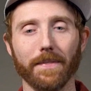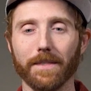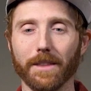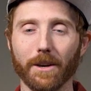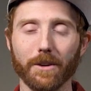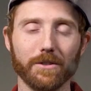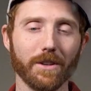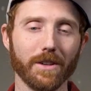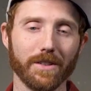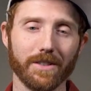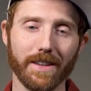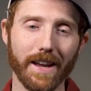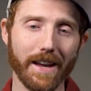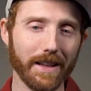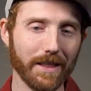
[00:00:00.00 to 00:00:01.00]
They're
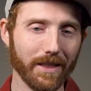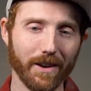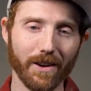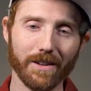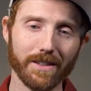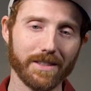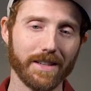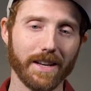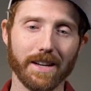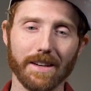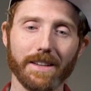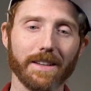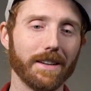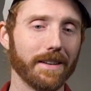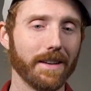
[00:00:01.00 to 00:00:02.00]
just a
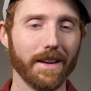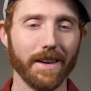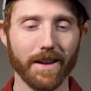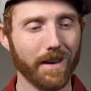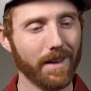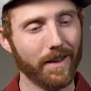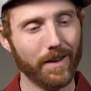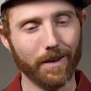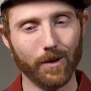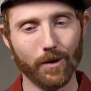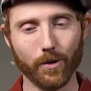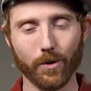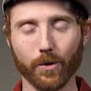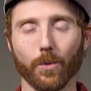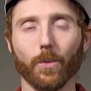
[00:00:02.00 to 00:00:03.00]
long-standing,
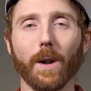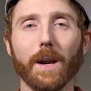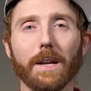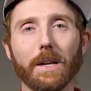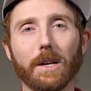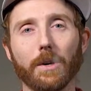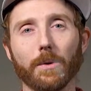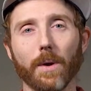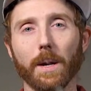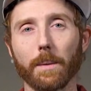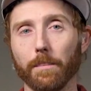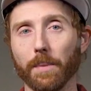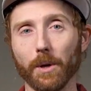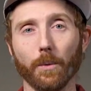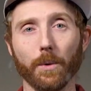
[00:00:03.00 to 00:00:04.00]
great
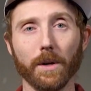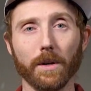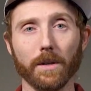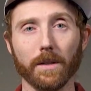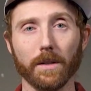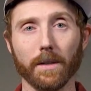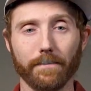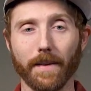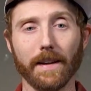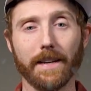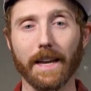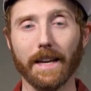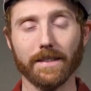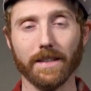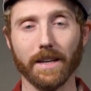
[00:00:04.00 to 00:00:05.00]
big wheel. I
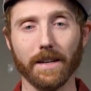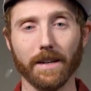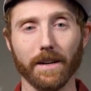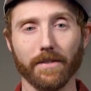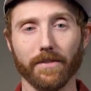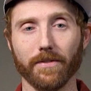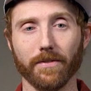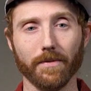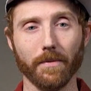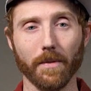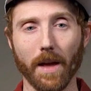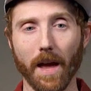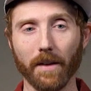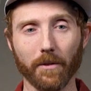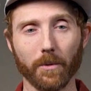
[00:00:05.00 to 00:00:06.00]
can't say enough.
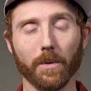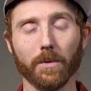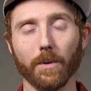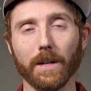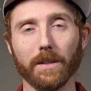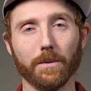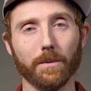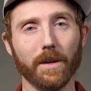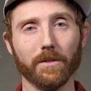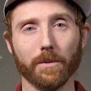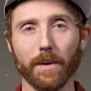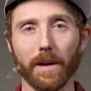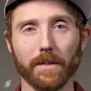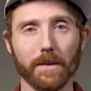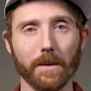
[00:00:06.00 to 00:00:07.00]
Everyone rants and raves
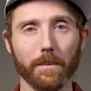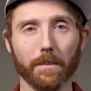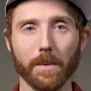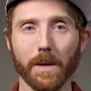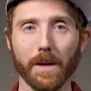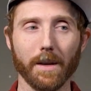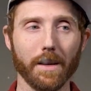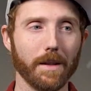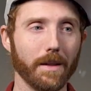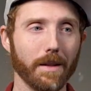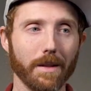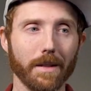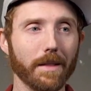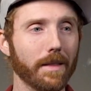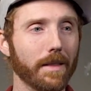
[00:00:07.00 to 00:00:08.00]
about them.
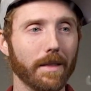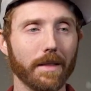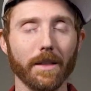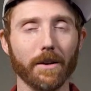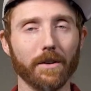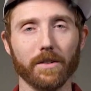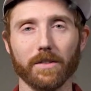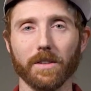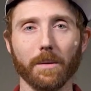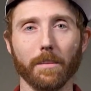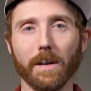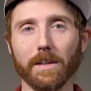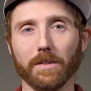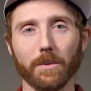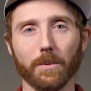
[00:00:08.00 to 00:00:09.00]
They're just an
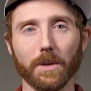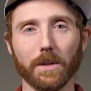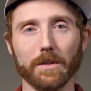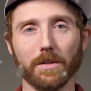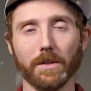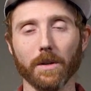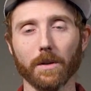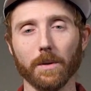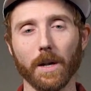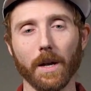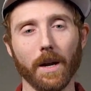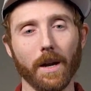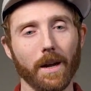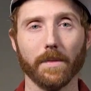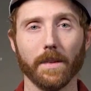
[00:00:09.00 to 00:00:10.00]
amazing wheel. So
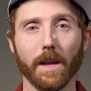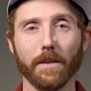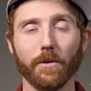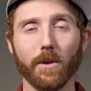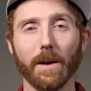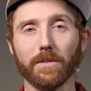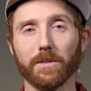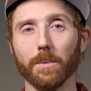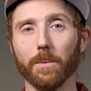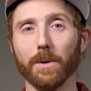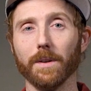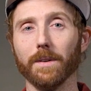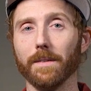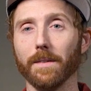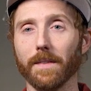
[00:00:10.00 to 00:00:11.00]
if you have
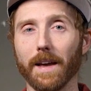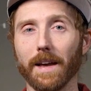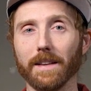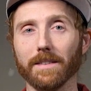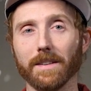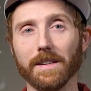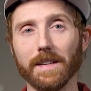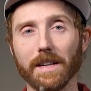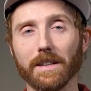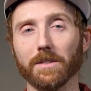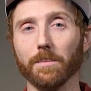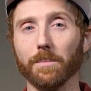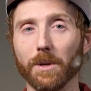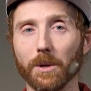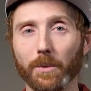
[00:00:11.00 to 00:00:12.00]
someone that is in need of
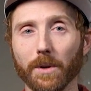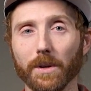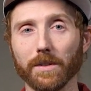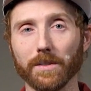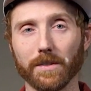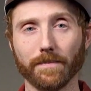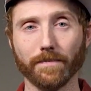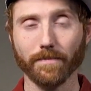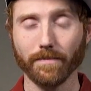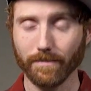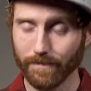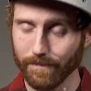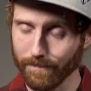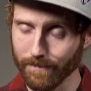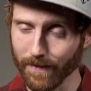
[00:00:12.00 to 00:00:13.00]
some big wheels
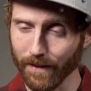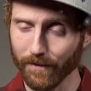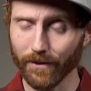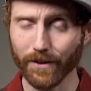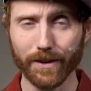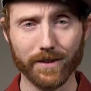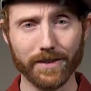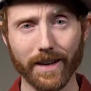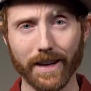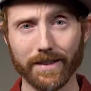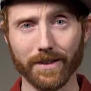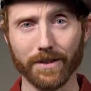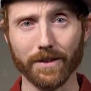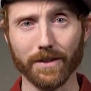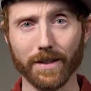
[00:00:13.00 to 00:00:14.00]
for their
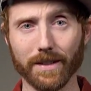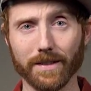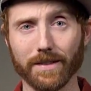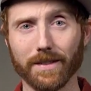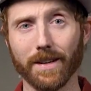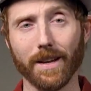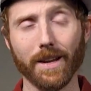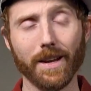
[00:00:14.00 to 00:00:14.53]
skates on your list,